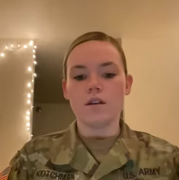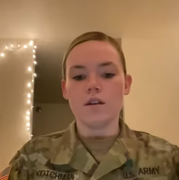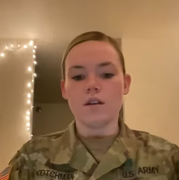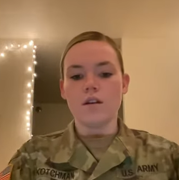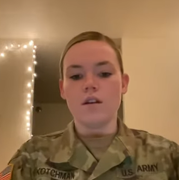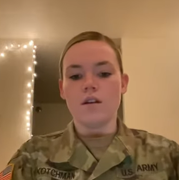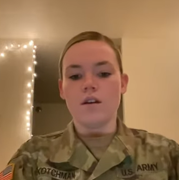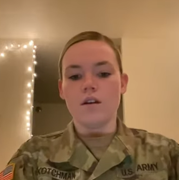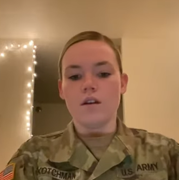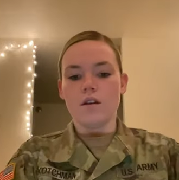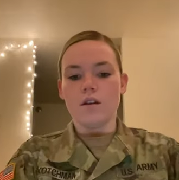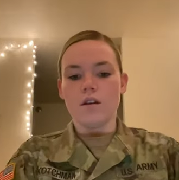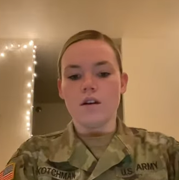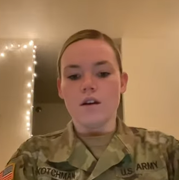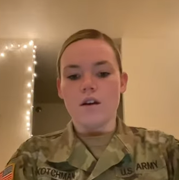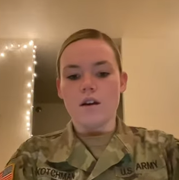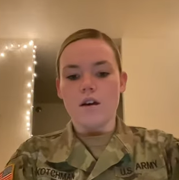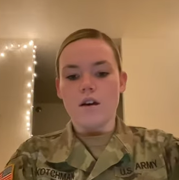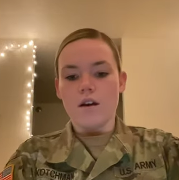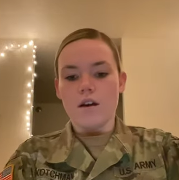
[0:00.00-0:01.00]

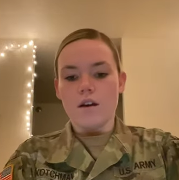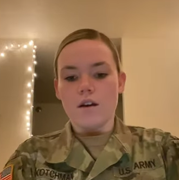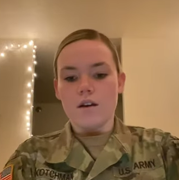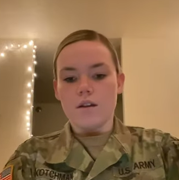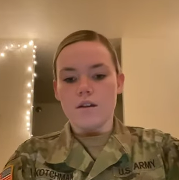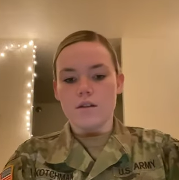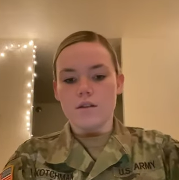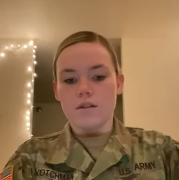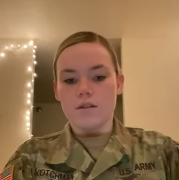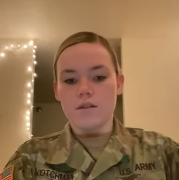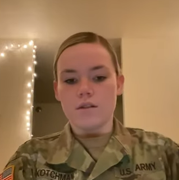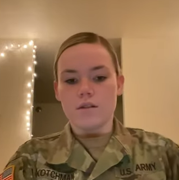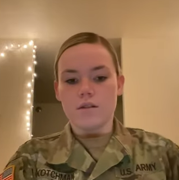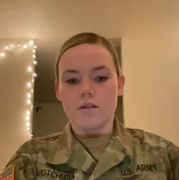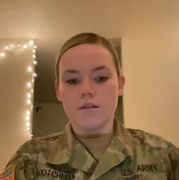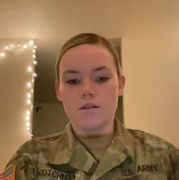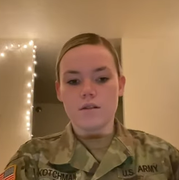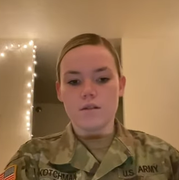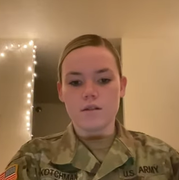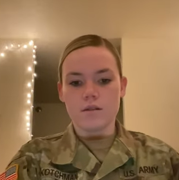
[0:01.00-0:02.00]

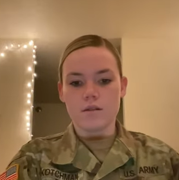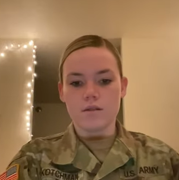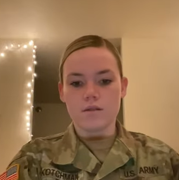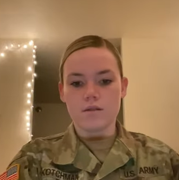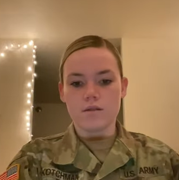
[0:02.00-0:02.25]
(no one is talking)